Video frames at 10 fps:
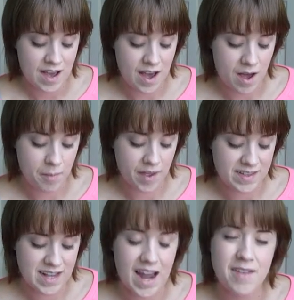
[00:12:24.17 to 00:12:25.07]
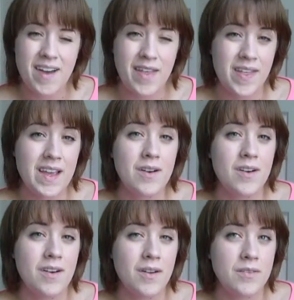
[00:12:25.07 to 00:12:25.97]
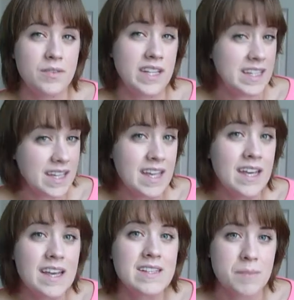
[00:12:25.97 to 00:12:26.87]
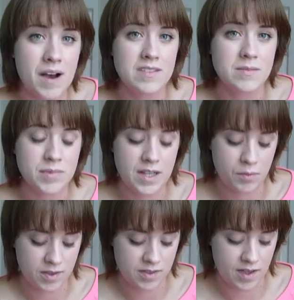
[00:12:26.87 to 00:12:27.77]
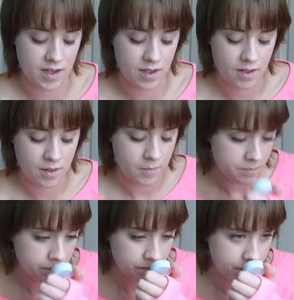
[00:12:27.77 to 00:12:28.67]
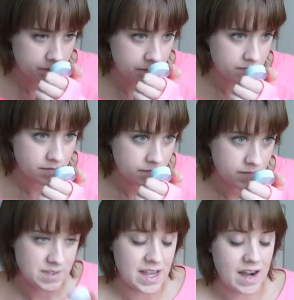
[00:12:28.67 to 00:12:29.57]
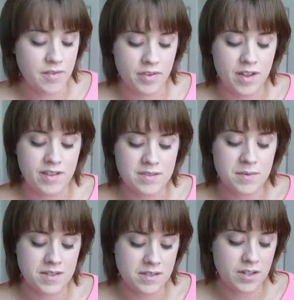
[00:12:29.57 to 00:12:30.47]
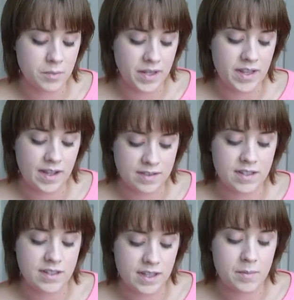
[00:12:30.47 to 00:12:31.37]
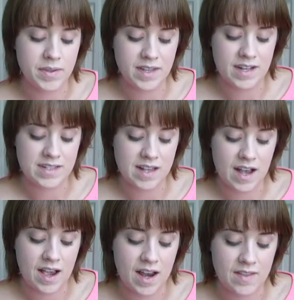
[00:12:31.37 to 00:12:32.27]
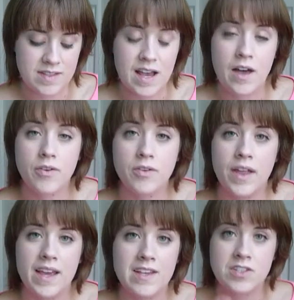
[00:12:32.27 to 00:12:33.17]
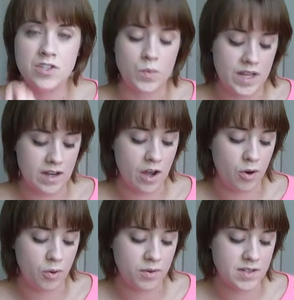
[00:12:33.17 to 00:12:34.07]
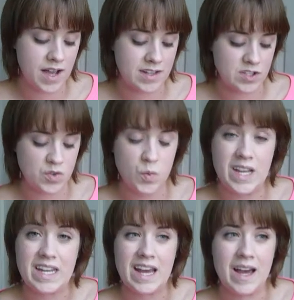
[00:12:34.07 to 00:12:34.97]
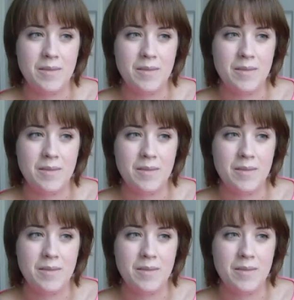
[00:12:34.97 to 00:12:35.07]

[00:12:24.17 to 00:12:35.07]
it's kind of, I think lily is possibly what the, it smells a little bit like lily, but then it's got kind of this other like sweet note, kind of sweet,